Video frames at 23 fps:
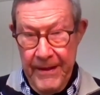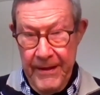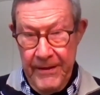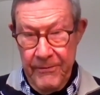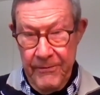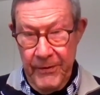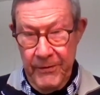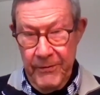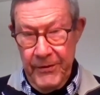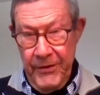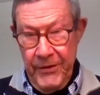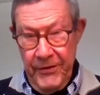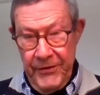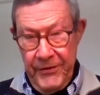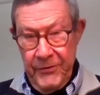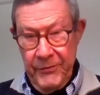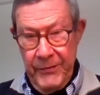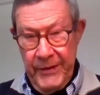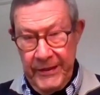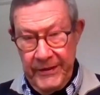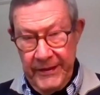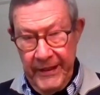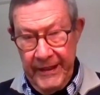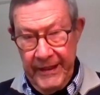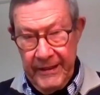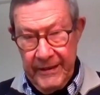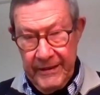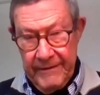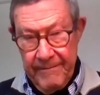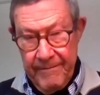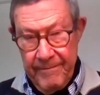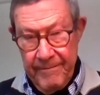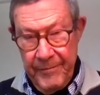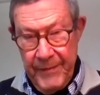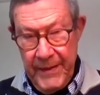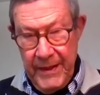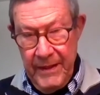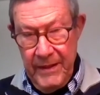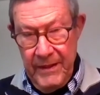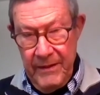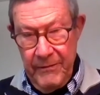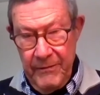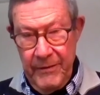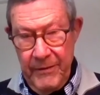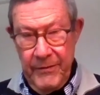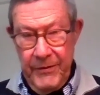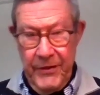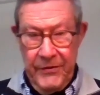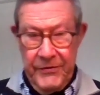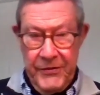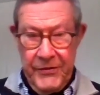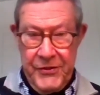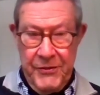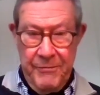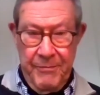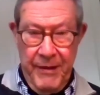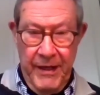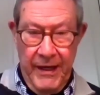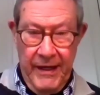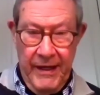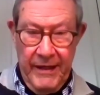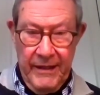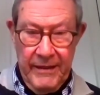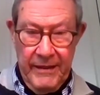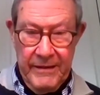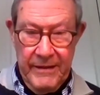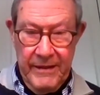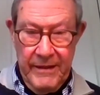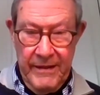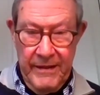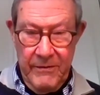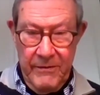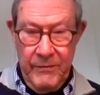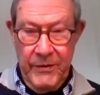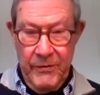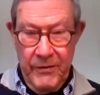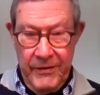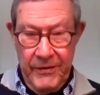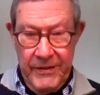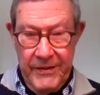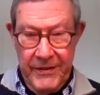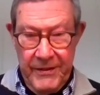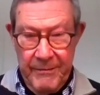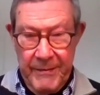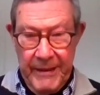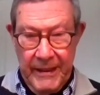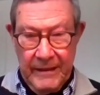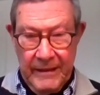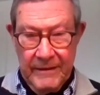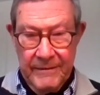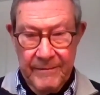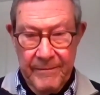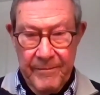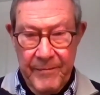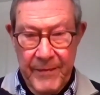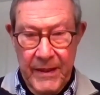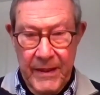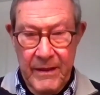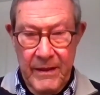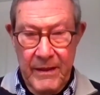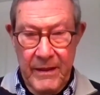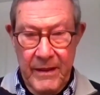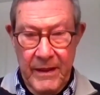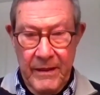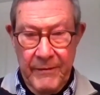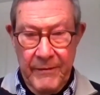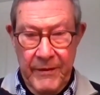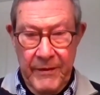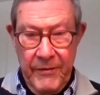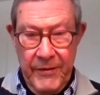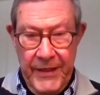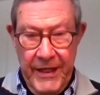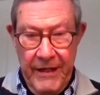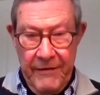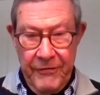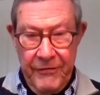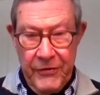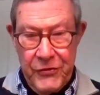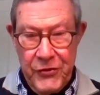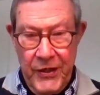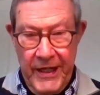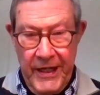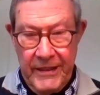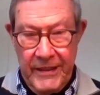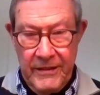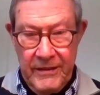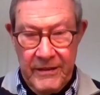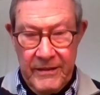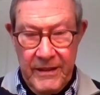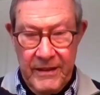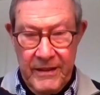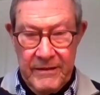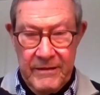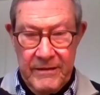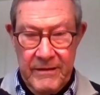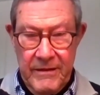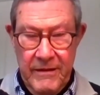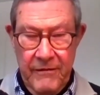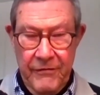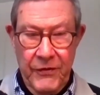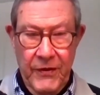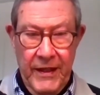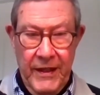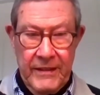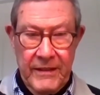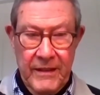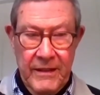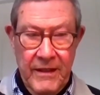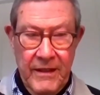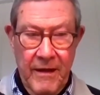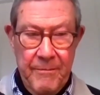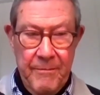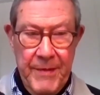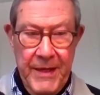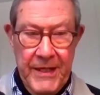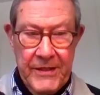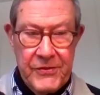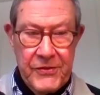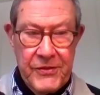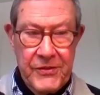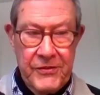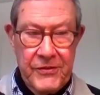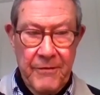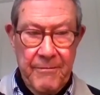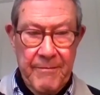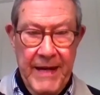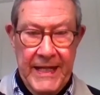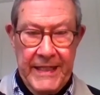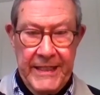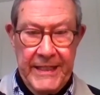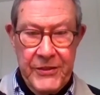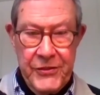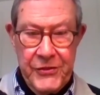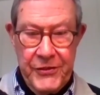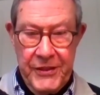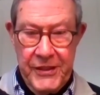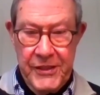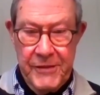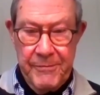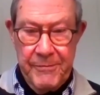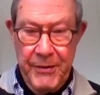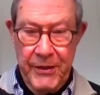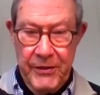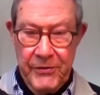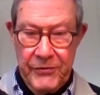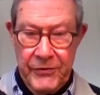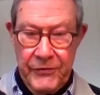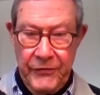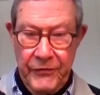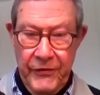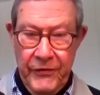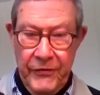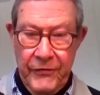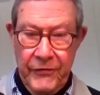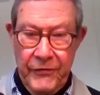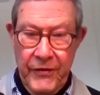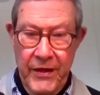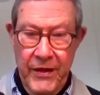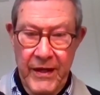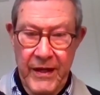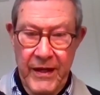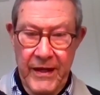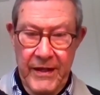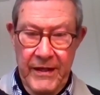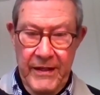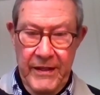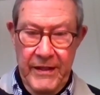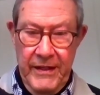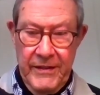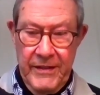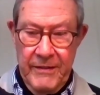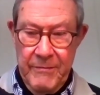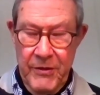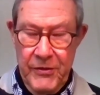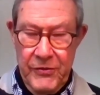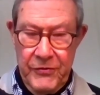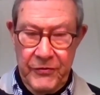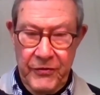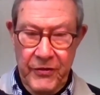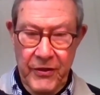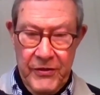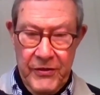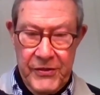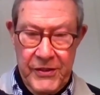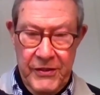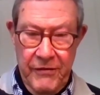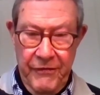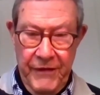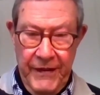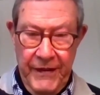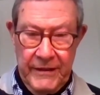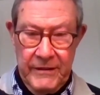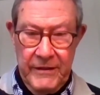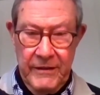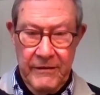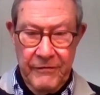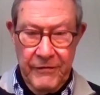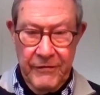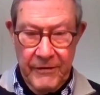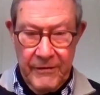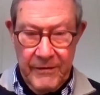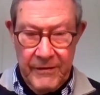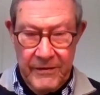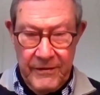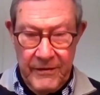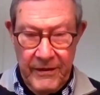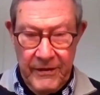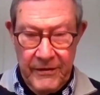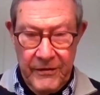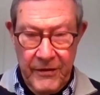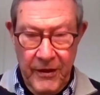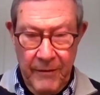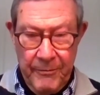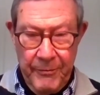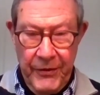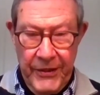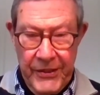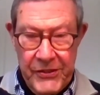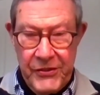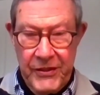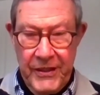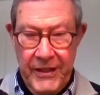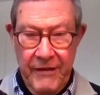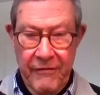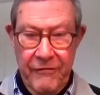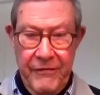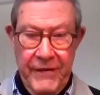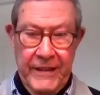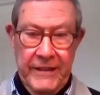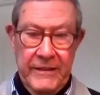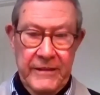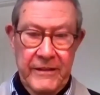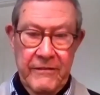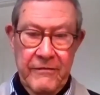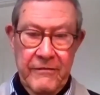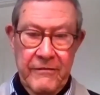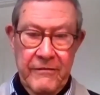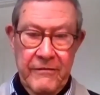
We were not the retailer, we were not the supplier, we were in the middle. And we were therefore trying, if you like, our best to manage these processes in the most cost-effective and operationally effective